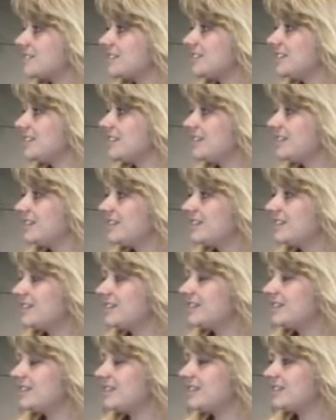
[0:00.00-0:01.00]

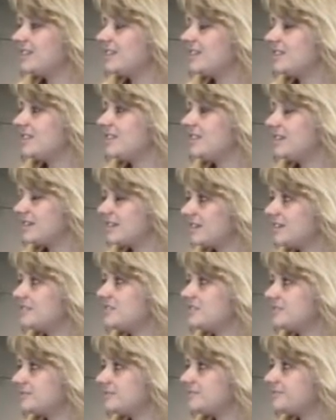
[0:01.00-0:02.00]

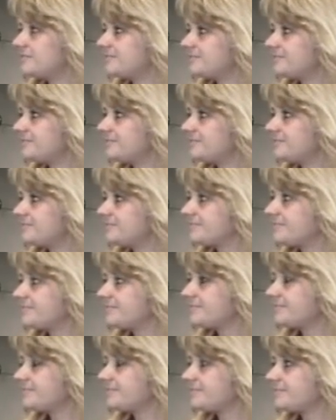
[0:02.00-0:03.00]

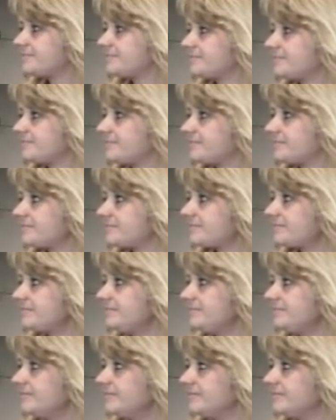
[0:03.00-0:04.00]

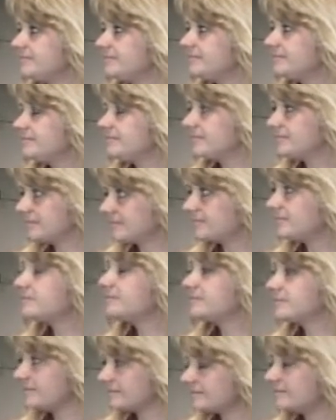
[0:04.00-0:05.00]

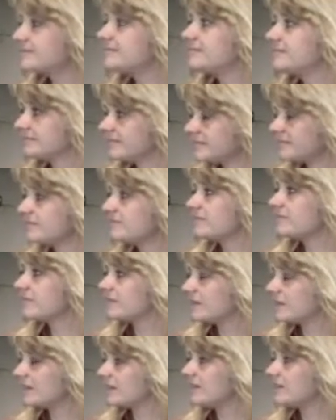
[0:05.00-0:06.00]

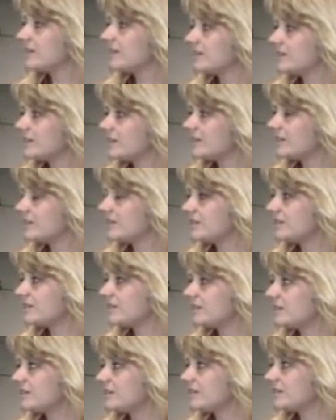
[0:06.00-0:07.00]

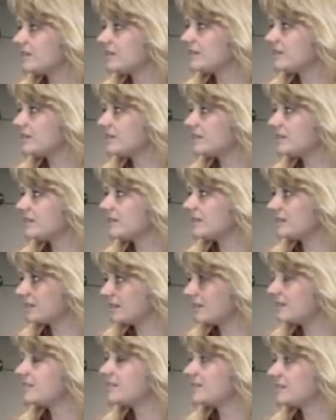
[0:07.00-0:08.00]
(silent)